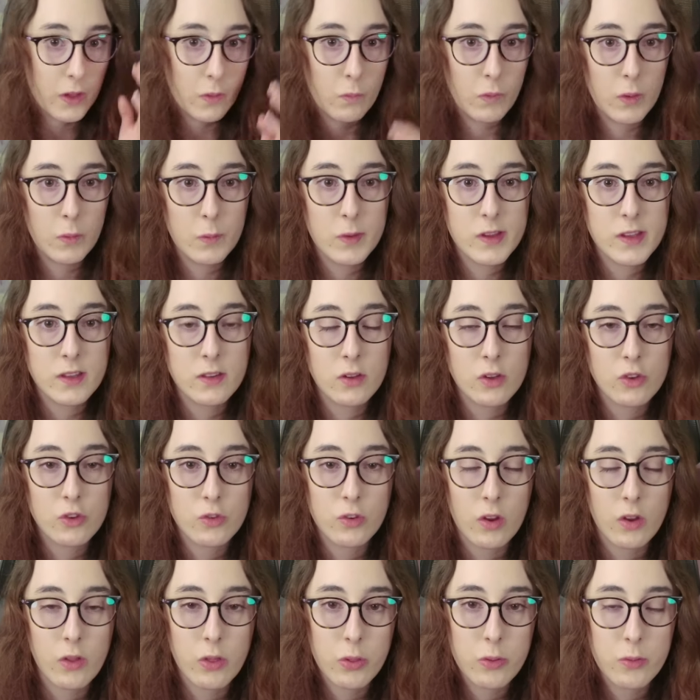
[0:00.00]
When we see the
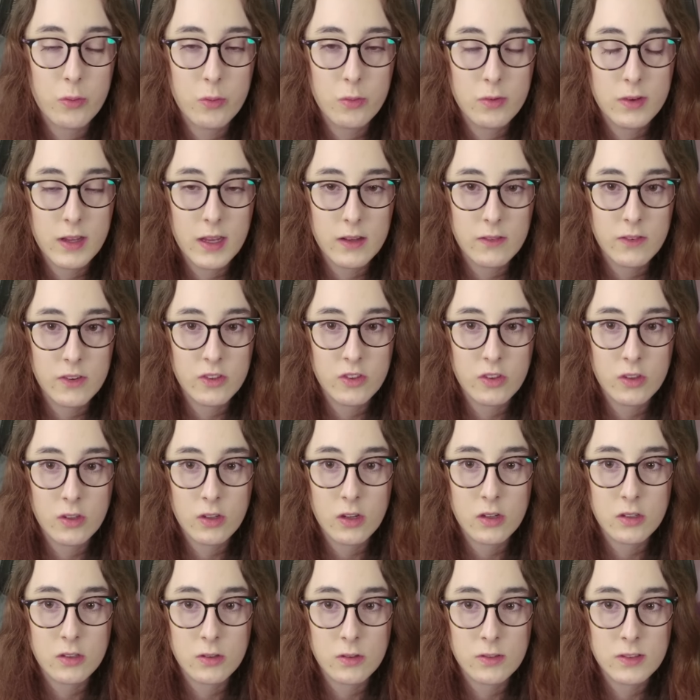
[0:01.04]
truck through night vision
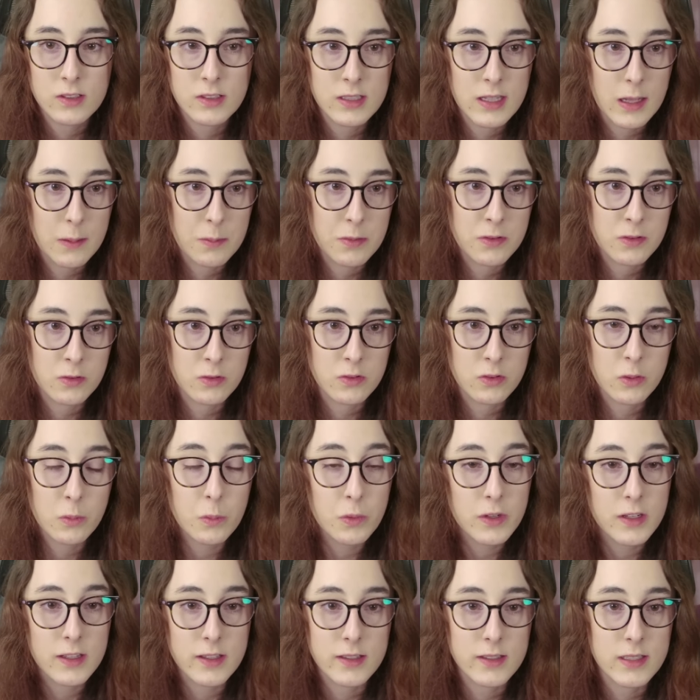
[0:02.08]
goggles in the episode's
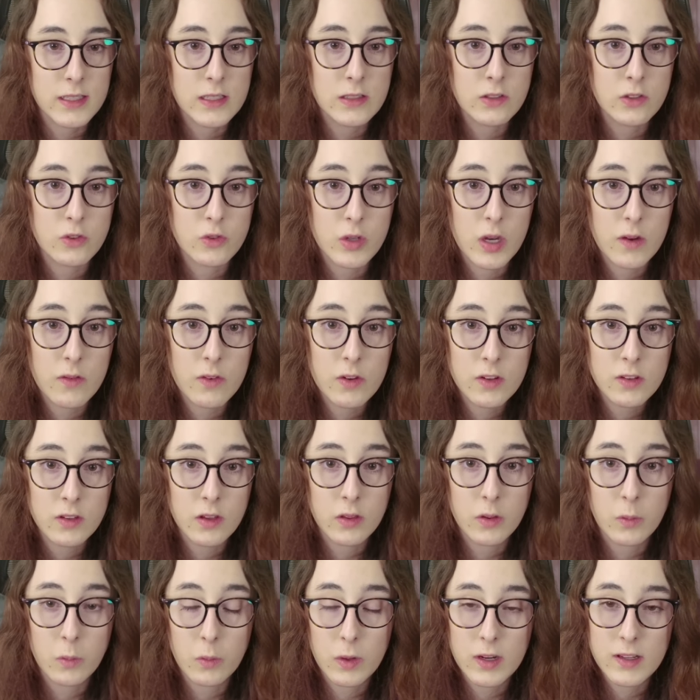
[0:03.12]
opening scene, the driver is
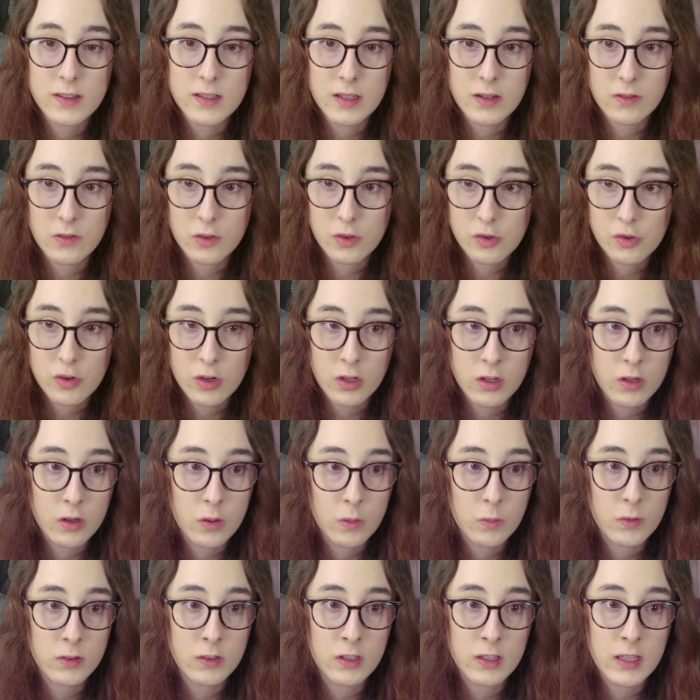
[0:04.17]
on the right side of the
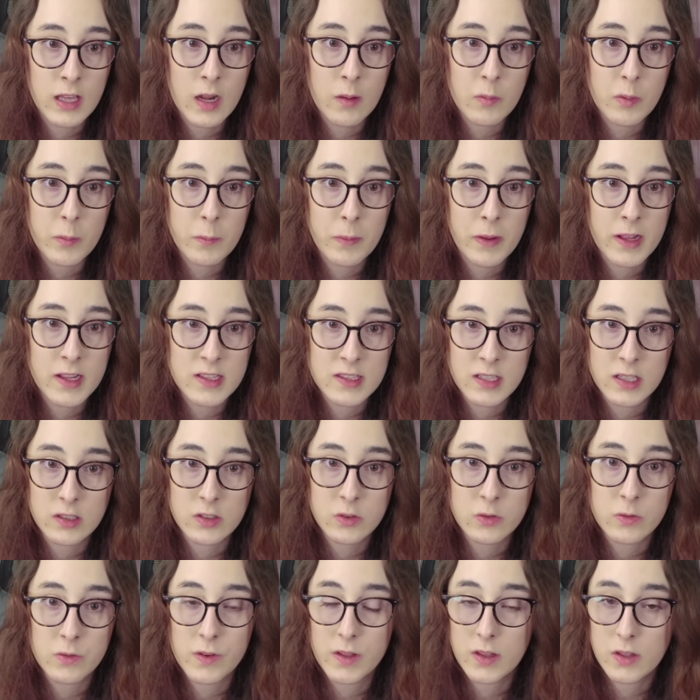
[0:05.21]
truck. When the camera pans
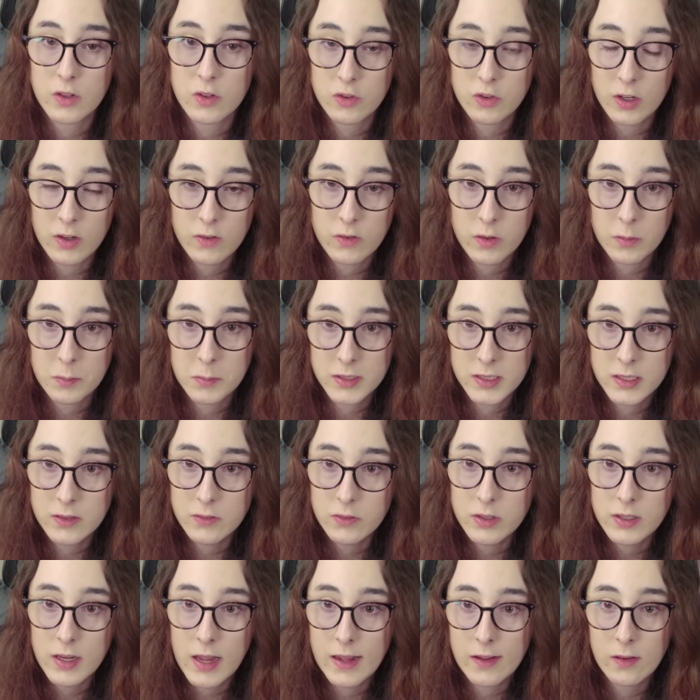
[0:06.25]
out to reveal the truck from a
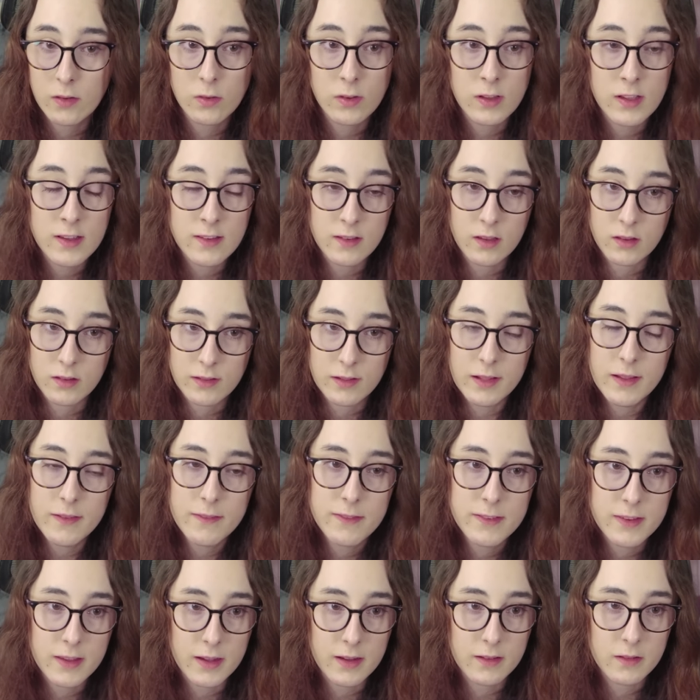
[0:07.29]
different angle, he's on the
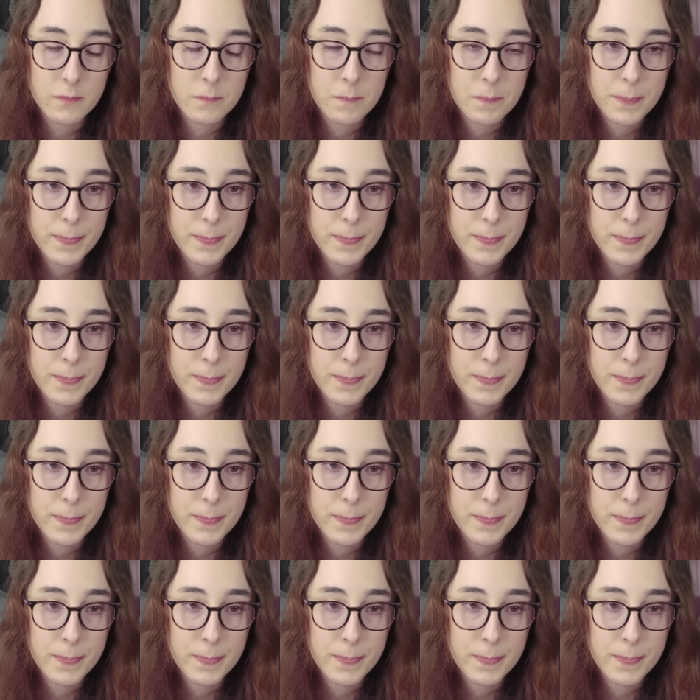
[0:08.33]
left side.